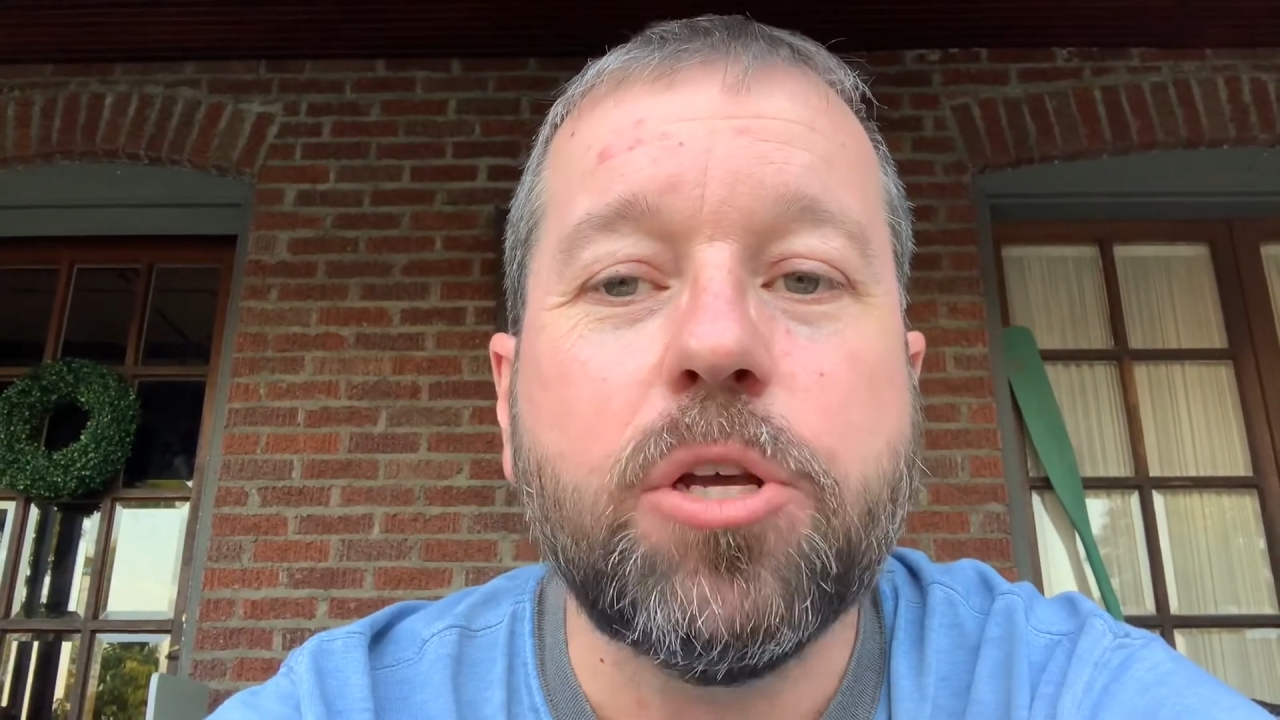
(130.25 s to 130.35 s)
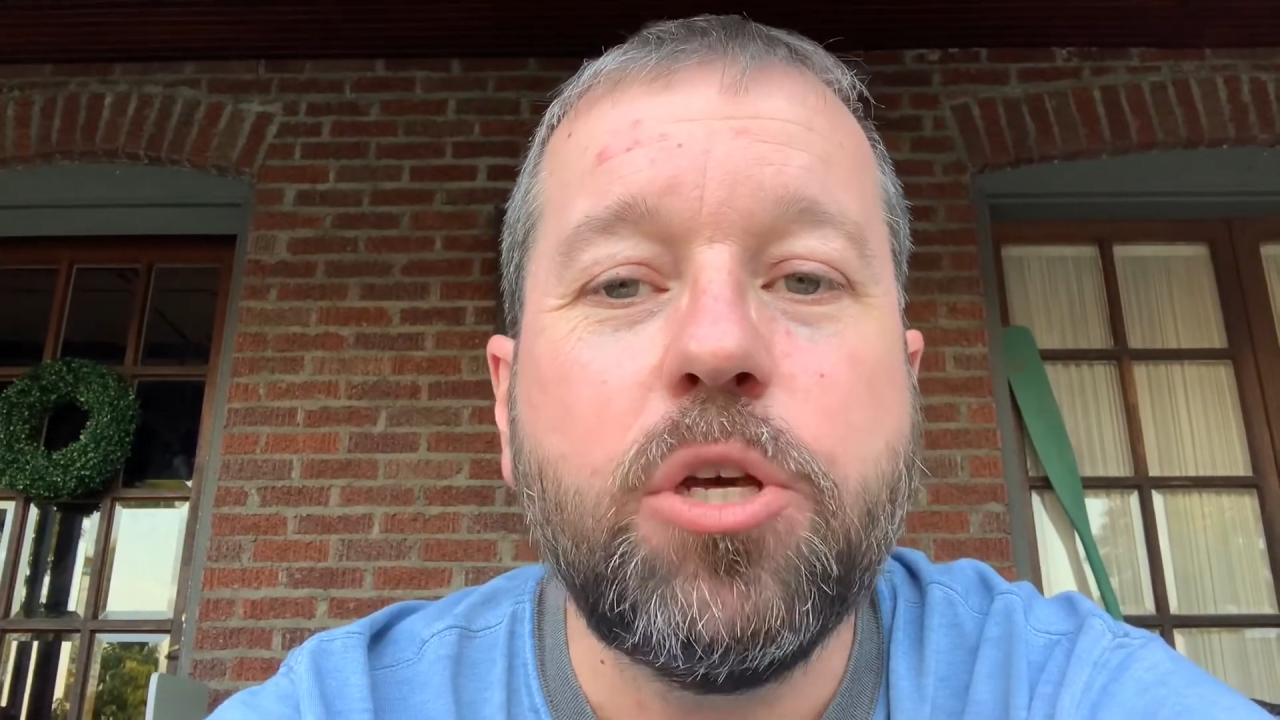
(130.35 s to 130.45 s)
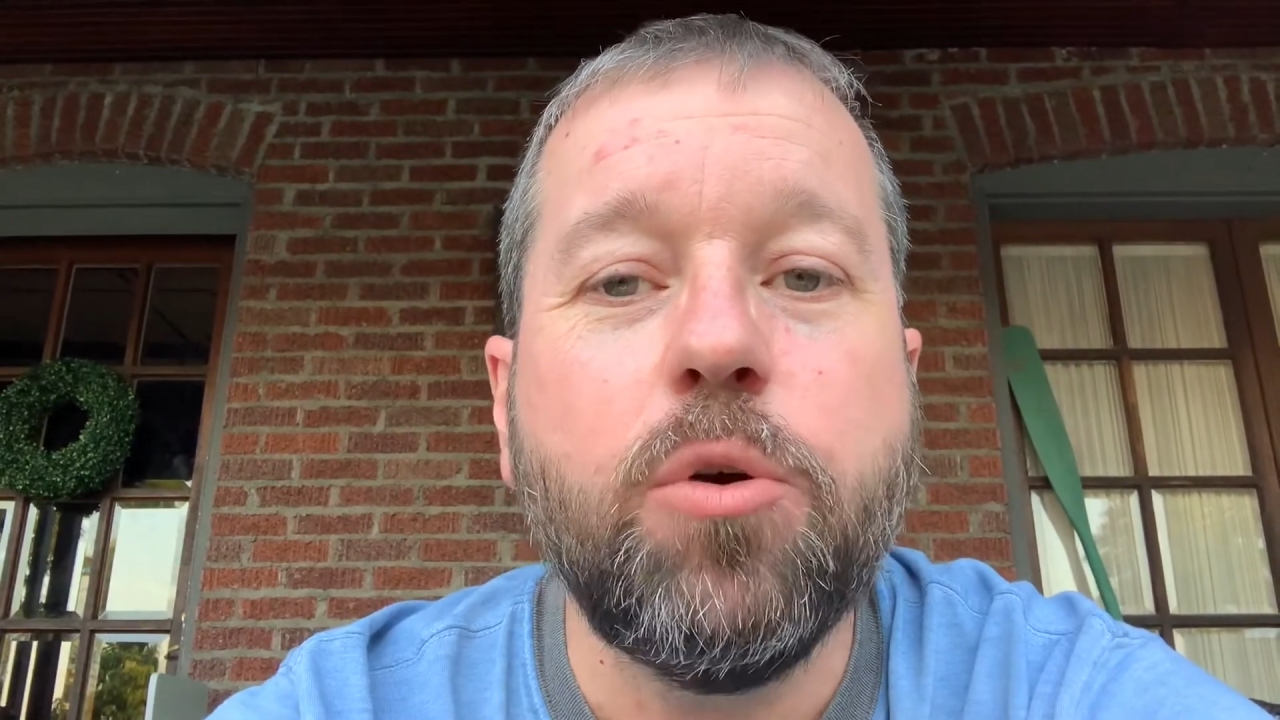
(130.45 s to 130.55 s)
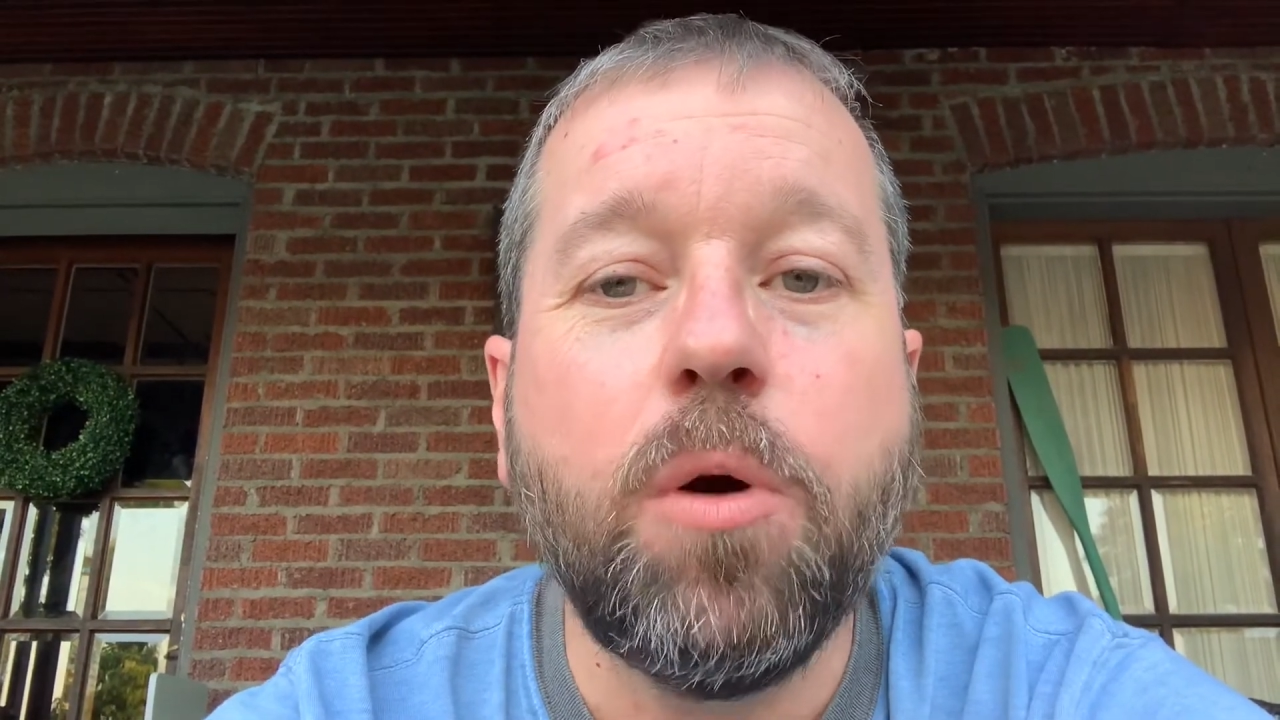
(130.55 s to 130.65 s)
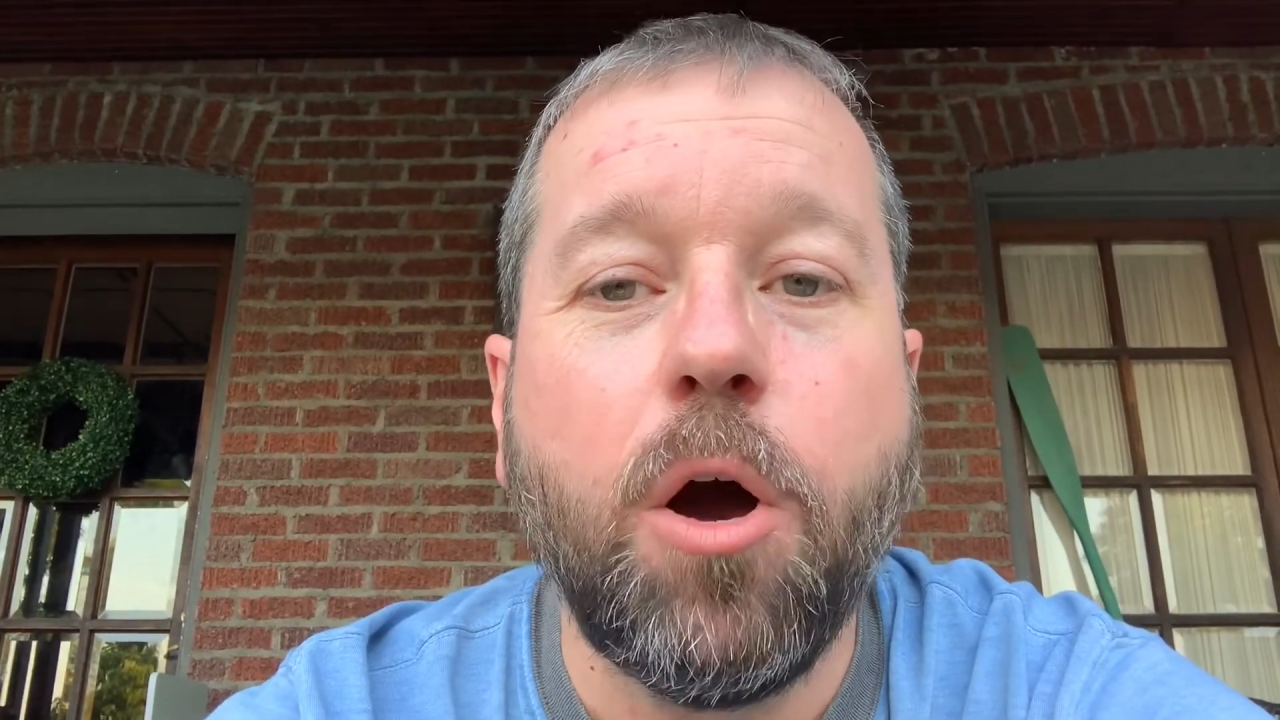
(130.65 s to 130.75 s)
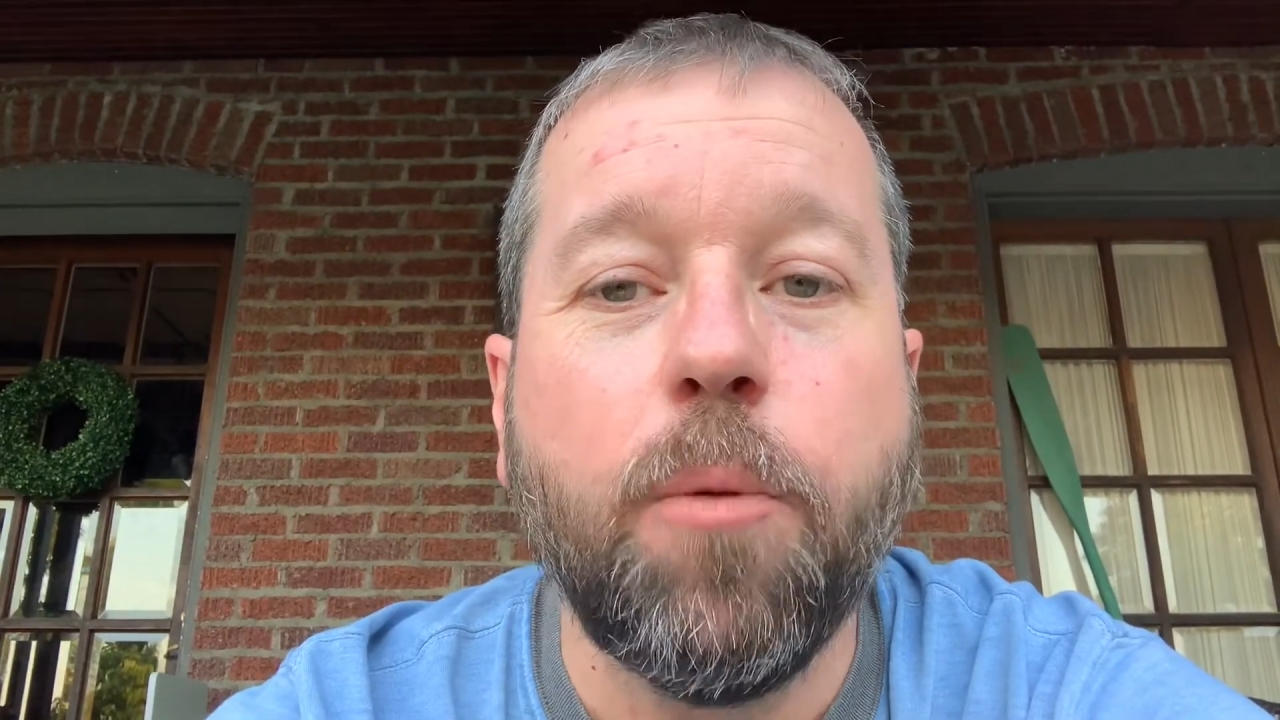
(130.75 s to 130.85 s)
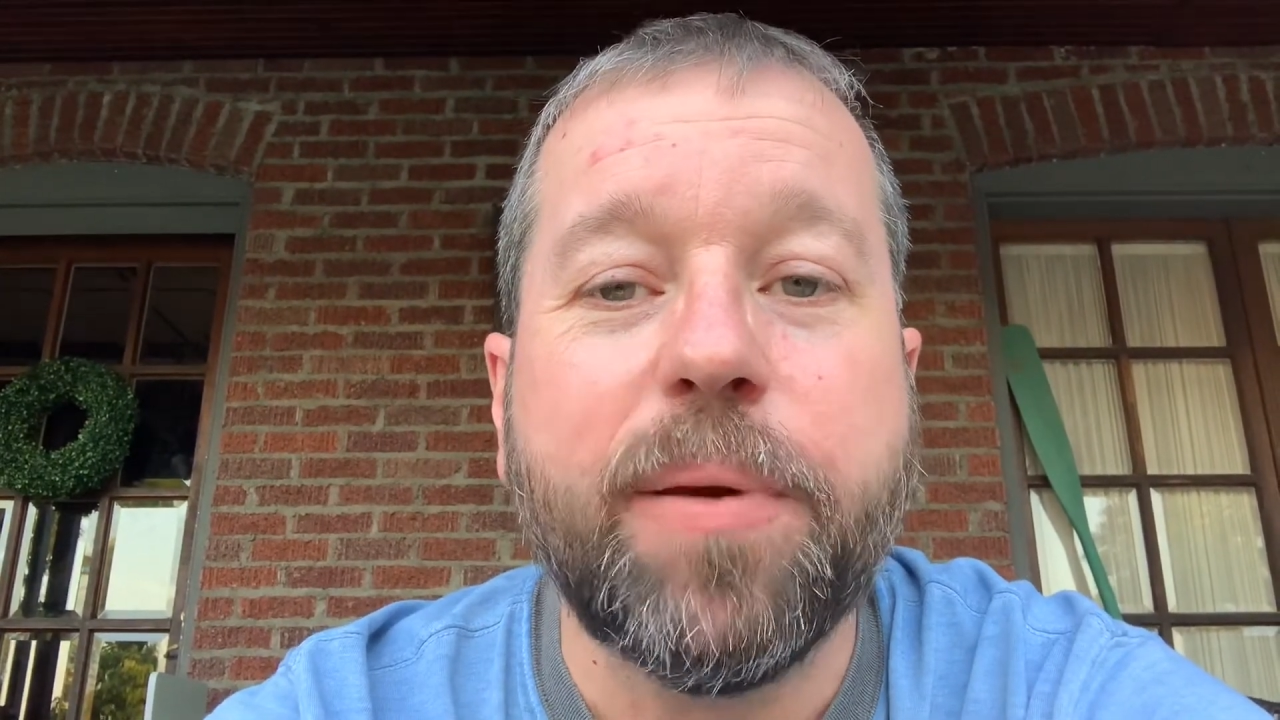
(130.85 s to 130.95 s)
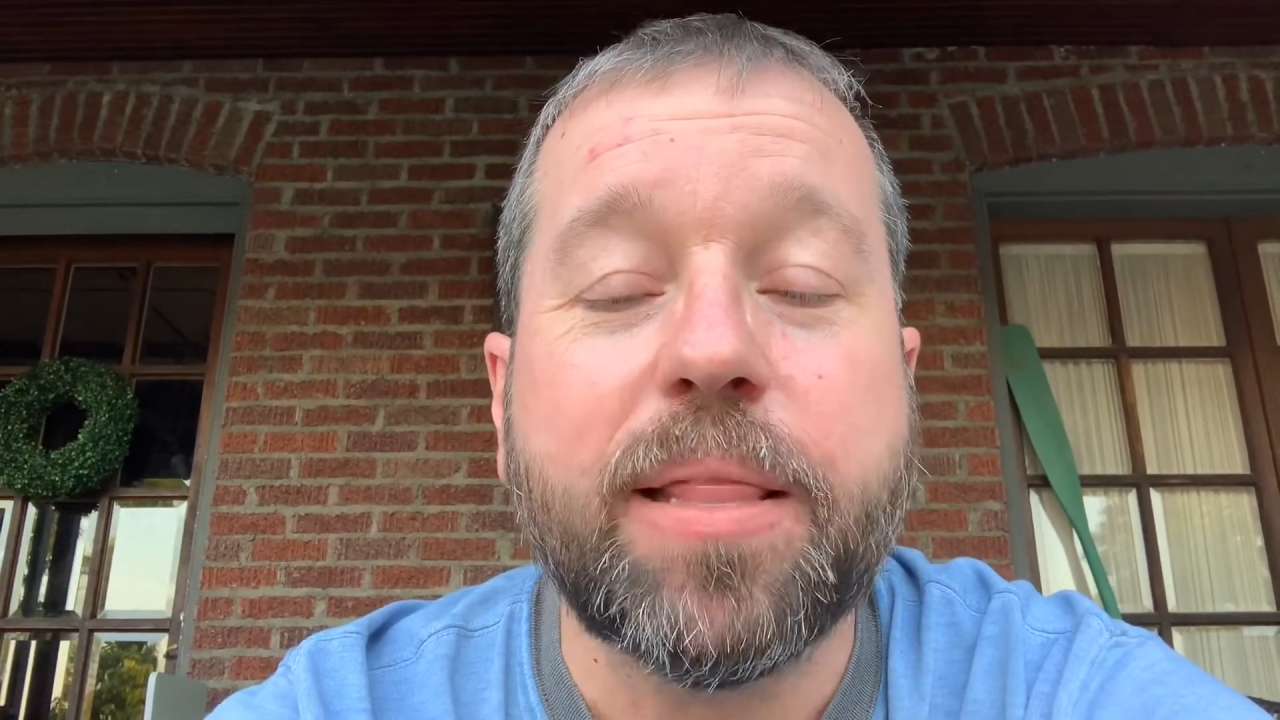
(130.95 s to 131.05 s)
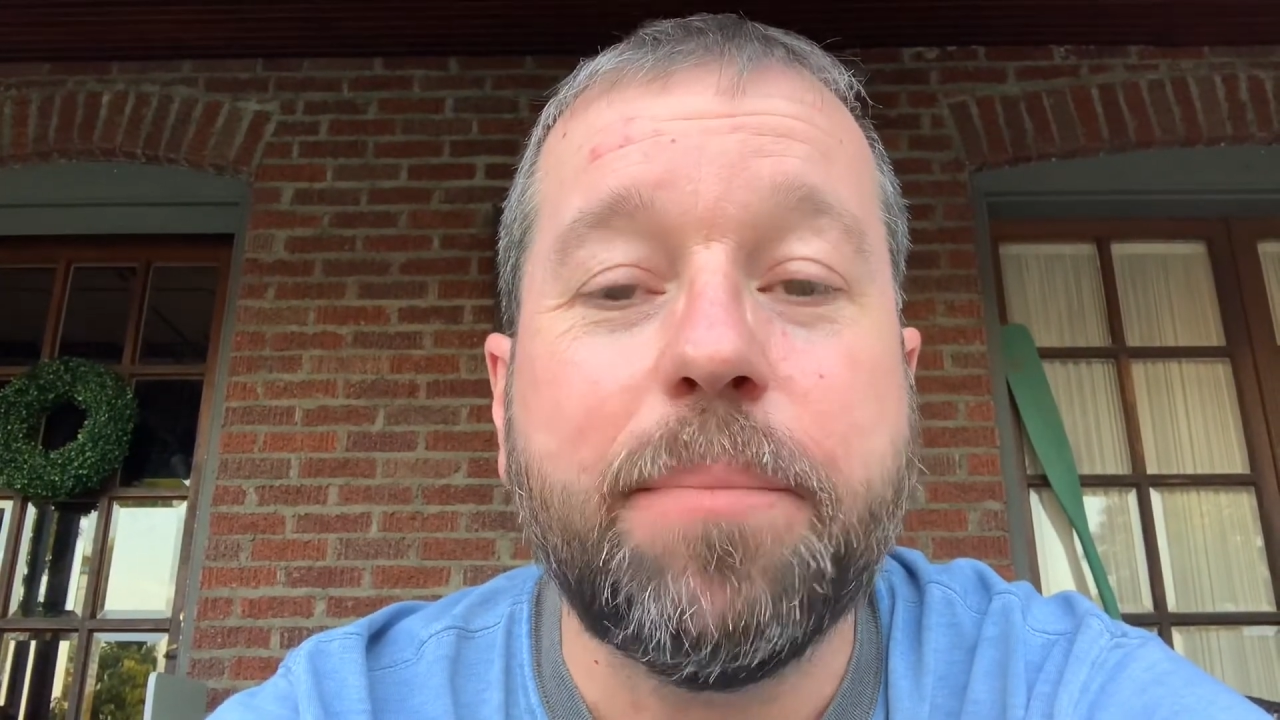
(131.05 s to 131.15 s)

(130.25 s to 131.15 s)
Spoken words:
you hoping?